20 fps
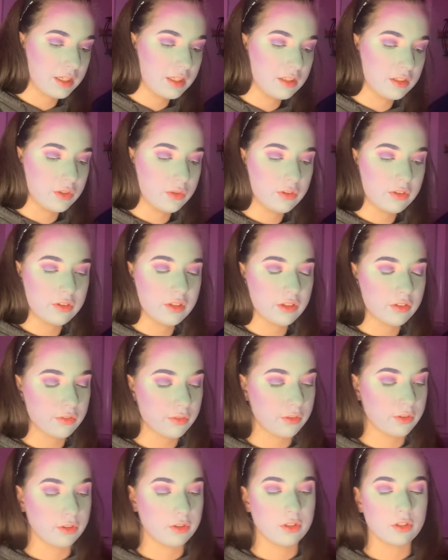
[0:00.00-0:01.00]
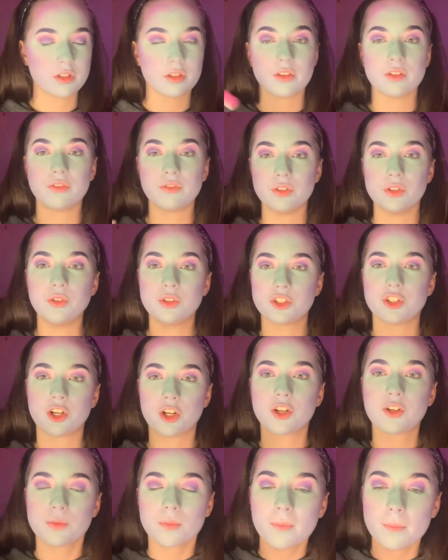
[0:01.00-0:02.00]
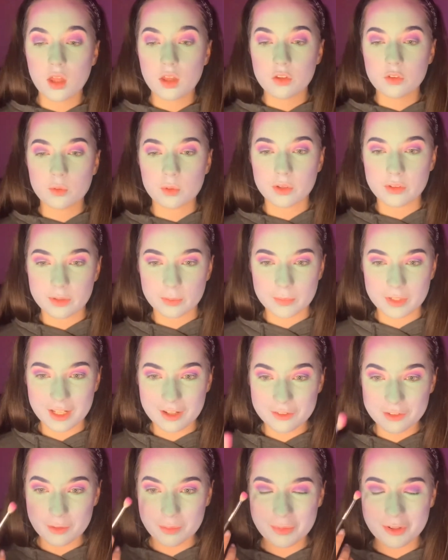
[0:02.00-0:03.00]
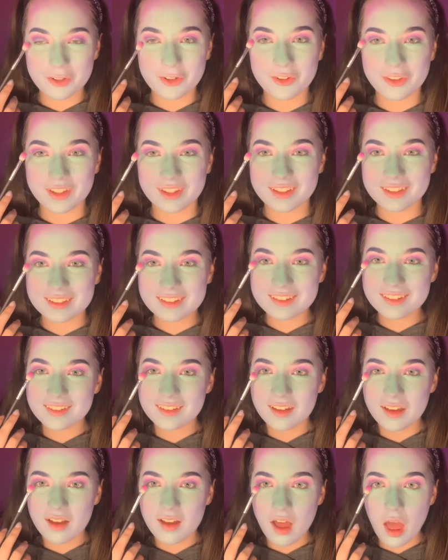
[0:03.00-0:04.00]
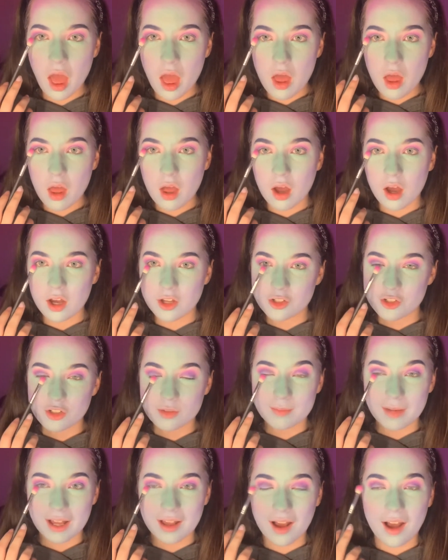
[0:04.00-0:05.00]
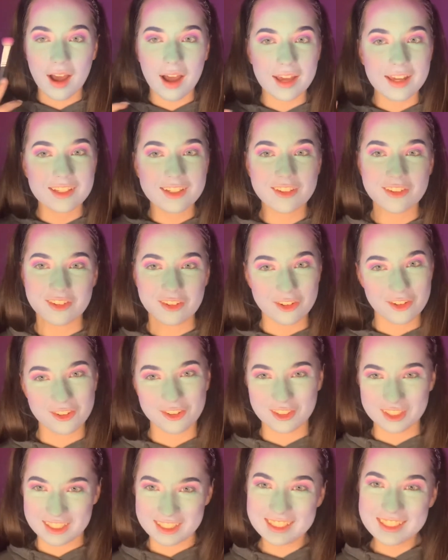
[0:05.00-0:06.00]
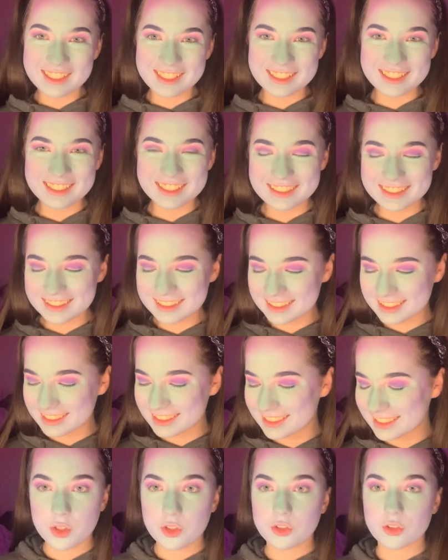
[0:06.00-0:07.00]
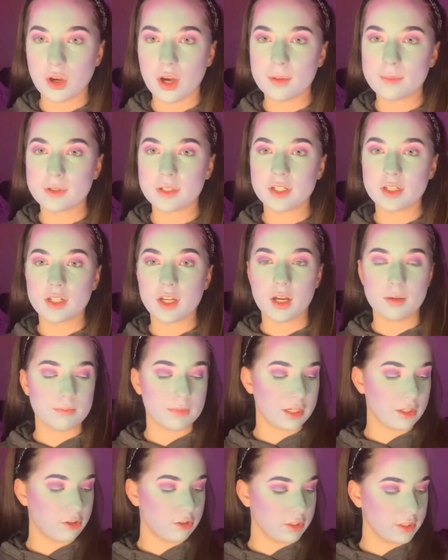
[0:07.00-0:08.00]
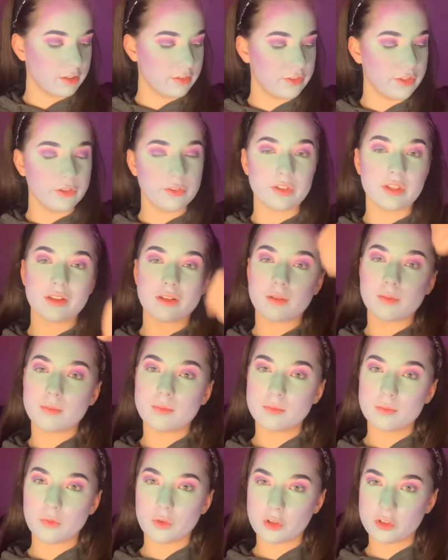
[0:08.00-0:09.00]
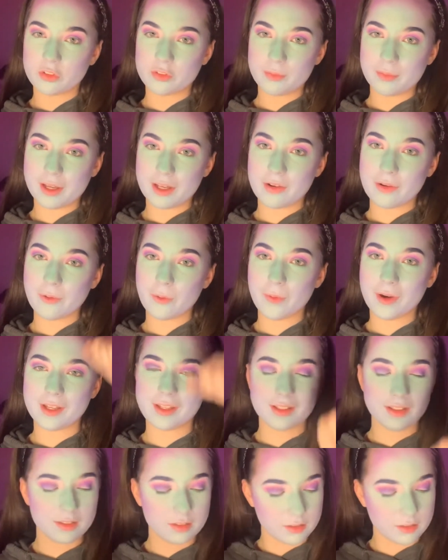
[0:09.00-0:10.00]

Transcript: use these for a look in the future. So I'm gonna have to pull this under my eye into the green. So I'm gonna cut my crease using more of my white